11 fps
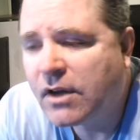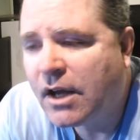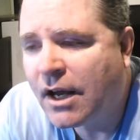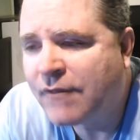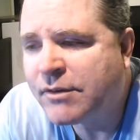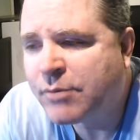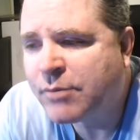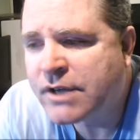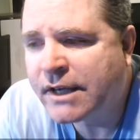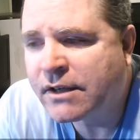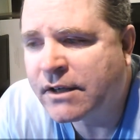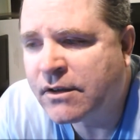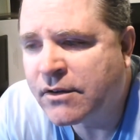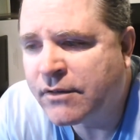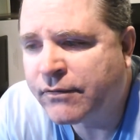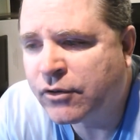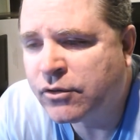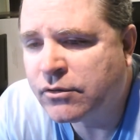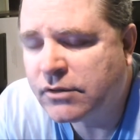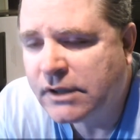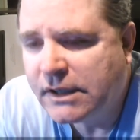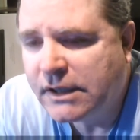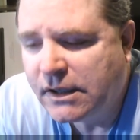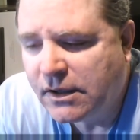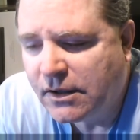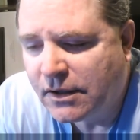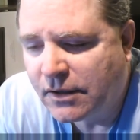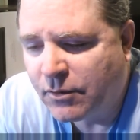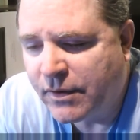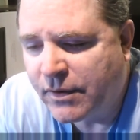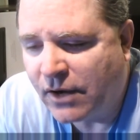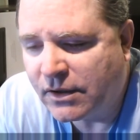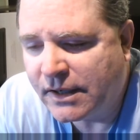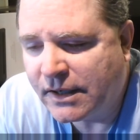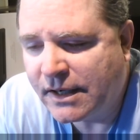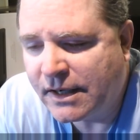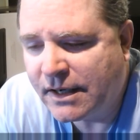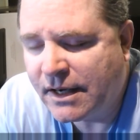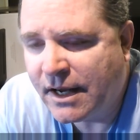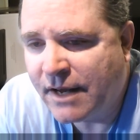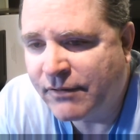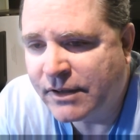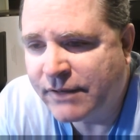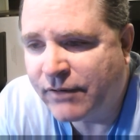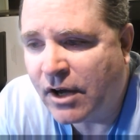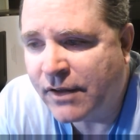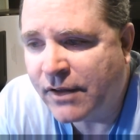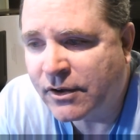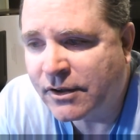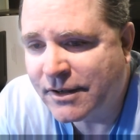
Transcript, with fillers: having partaken of the fruit without Heavenly Father